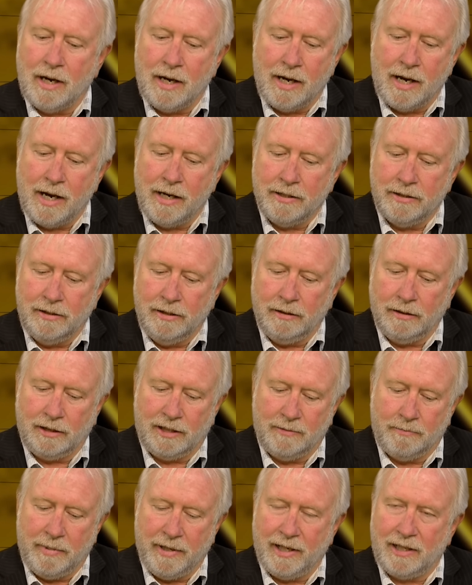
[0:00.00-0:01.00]
I still
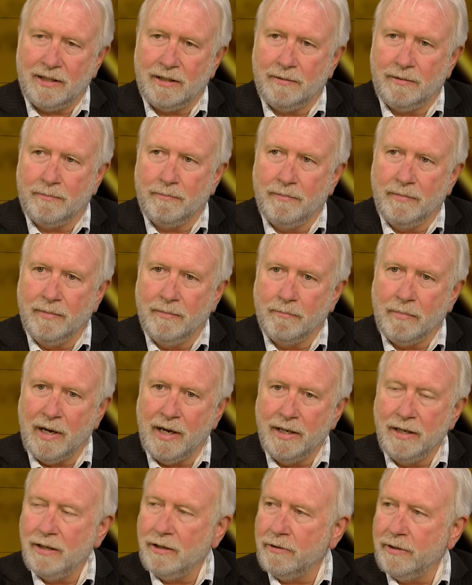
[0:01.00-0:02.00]
expect by
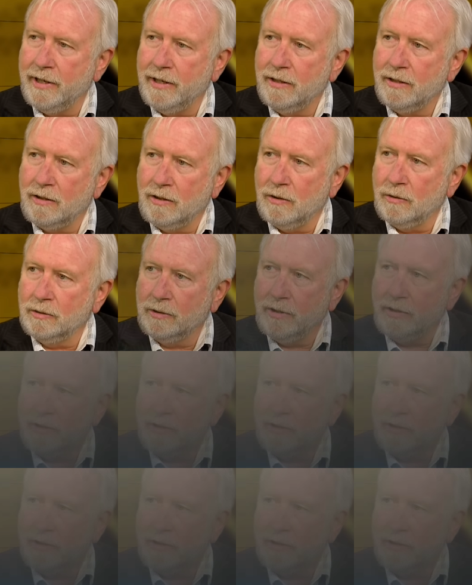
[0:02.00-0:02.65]
year end gold and